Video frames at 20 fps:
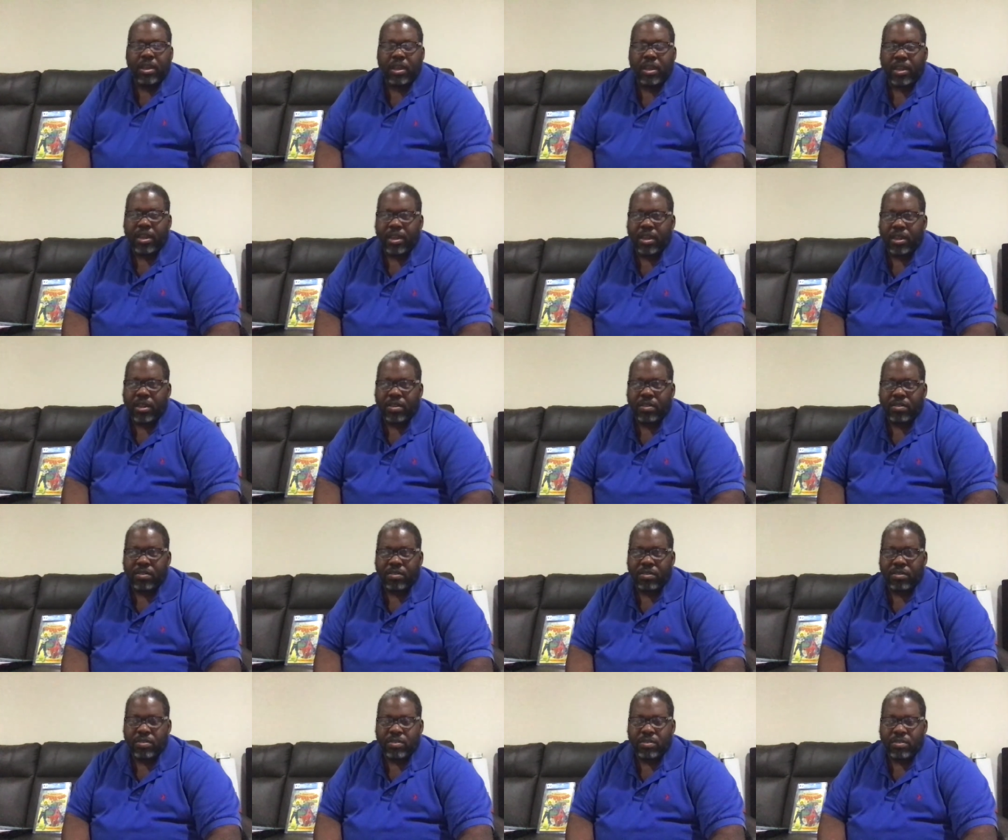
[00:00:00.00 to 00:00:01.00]

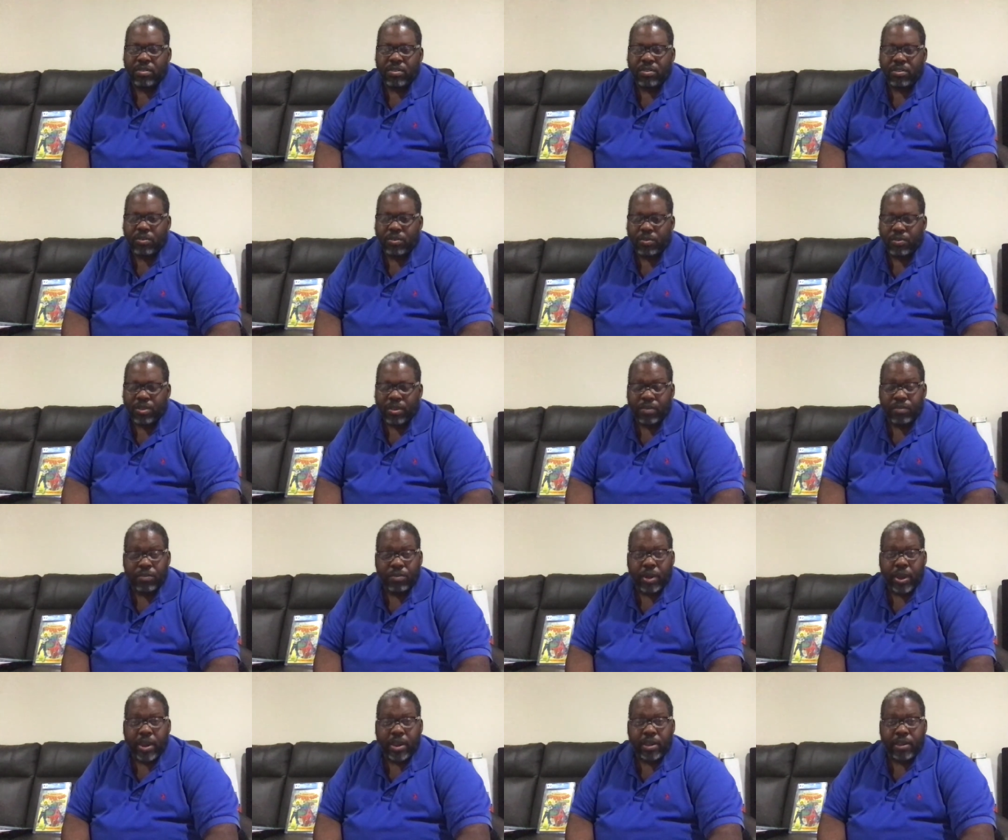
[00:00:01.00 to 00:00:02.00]
And this whole thing of
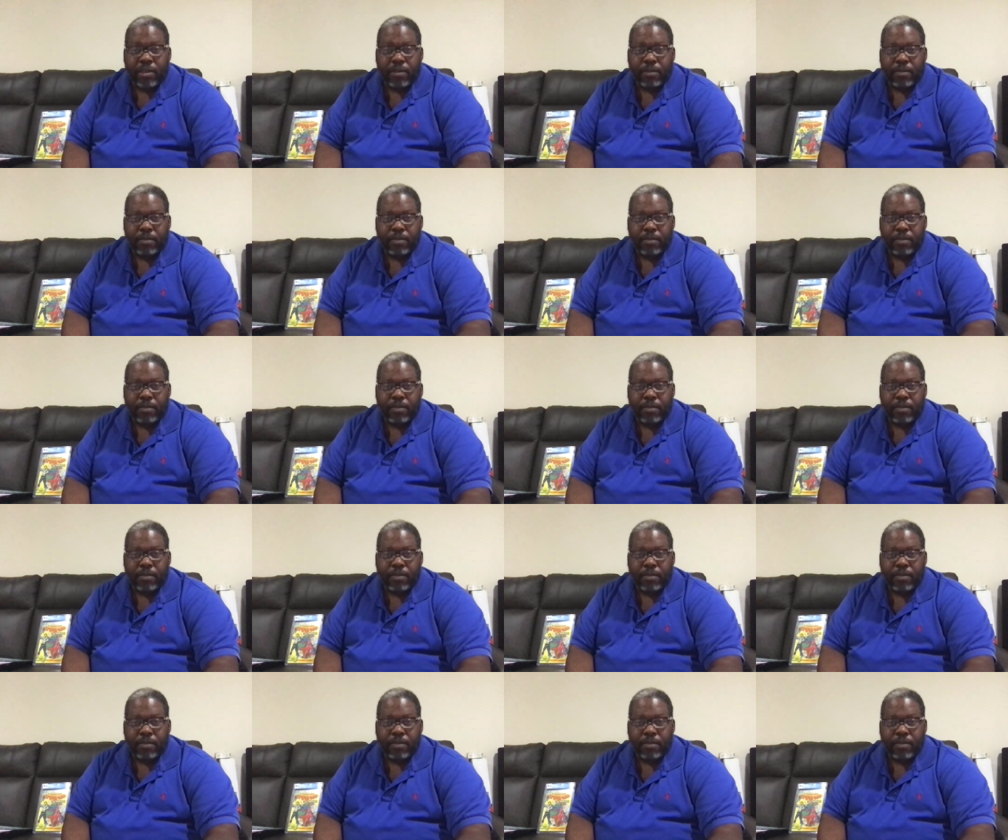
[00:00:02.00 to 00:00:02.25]
grading.